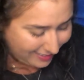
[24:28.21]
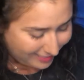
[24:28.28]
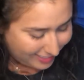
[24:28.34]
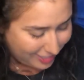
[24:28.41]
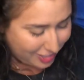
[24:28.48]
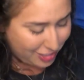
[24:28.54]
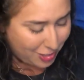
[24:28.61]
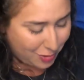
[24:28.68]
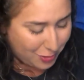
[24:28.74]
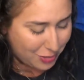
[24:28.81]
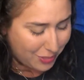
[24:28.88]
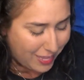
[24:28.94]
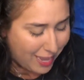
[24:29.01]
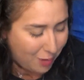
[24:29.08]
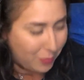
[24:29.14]
Just showed
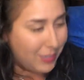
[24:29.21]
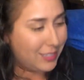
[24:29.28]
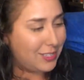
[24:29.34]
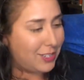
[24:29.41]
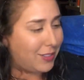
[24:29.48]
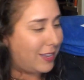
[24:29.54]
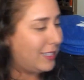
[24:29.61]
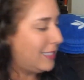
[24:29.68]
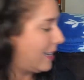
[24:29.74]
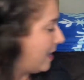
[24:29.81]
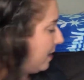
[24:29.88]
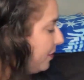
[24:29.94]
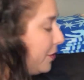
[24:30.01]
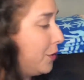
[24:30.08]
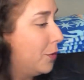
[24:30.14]
you that one, so that's
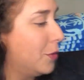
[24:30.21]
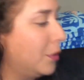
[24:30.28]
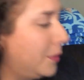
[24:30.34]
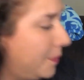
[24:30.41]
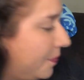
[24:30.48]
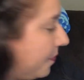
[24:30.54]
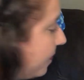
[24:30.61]
kind of cool.